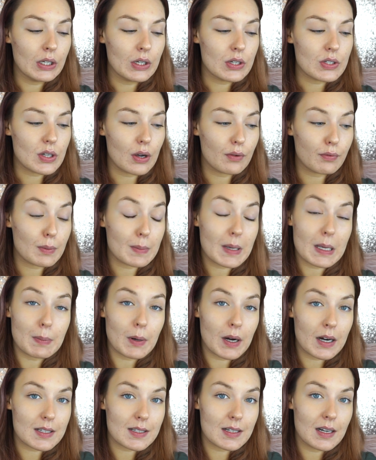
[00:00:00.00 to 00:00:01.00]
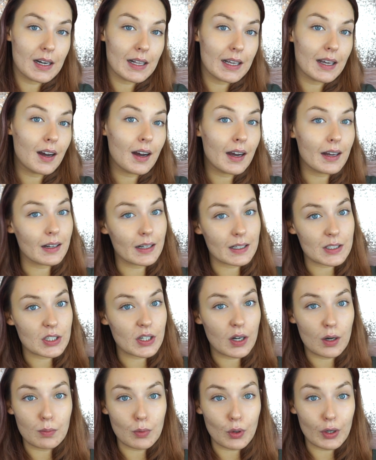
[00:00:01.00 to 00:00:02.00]
So for me personally, I like to
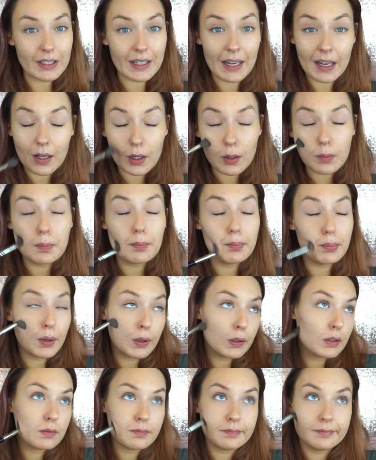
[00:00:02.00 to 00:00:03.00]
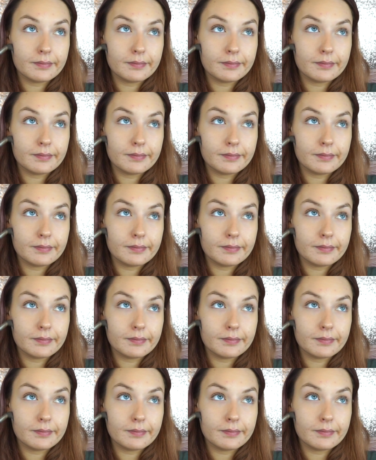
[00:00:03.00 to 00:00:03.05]
go more yellow, but